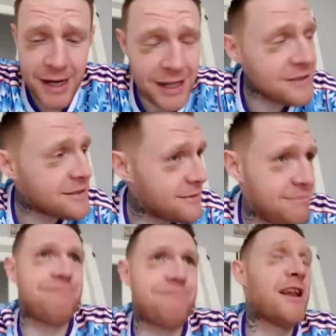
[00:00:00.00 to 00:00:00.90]
He's
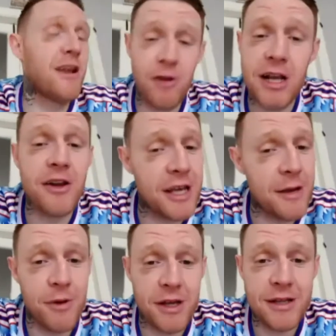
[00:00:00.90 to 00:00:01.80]
man, I really like
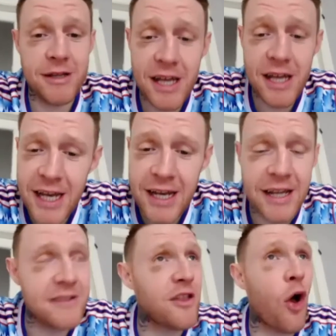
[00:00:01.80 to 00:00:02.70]
him. Like, the kid
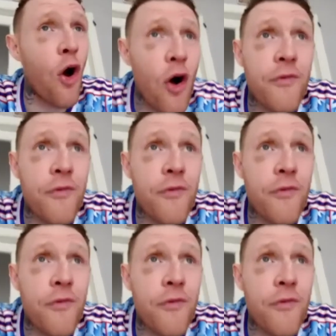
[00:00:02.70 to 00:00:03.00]
is tough